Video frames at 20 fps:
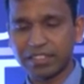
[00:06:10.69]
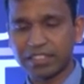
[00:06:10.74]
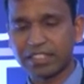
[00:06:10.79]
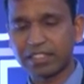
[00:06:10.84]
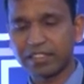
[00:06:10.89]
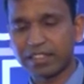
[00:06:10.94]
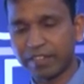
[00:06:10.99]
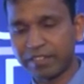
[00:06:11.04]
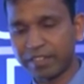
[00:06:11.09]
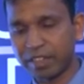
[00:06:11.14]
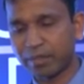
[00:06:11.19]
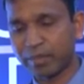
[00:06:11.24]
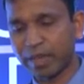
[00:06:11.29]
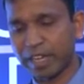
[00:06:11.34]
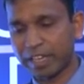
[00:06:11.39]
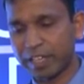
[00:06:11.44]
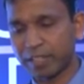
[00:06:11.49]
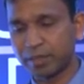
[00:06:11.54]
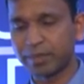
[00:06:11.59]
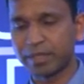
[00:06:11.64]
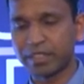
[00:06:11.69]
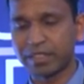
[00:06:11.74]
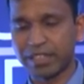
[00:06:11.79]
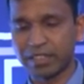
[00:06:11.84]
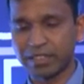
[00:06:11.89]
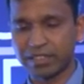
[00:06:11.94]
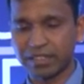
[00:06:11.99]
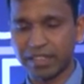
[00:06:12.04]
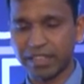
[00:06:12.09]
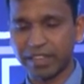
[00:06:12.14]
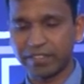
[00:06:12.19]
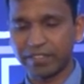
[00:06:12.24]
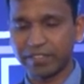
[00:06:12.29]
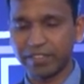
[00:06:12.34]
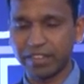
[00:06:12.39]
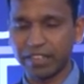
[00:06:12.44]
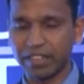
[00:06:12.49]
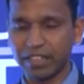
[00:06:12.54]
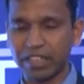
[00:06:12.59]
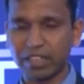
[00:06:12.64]
vessel traffic management and
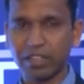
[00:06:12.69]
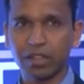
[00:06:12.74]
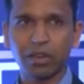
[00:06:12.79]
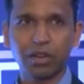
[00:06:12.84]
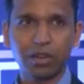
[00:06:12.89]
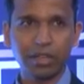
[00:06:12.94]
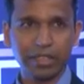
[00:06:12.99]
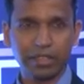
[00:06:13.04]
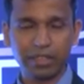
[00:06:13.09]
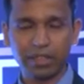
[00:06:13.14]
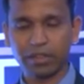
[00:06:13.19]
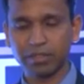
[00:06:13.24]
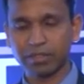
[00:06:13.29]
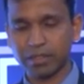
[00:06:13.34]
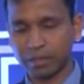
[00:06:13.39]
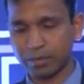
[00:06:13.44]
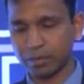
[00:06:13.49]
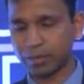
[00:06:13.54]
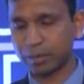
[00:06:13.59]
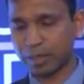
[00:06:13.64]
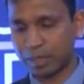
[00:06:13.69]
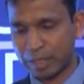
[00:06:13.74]
safety and quality of the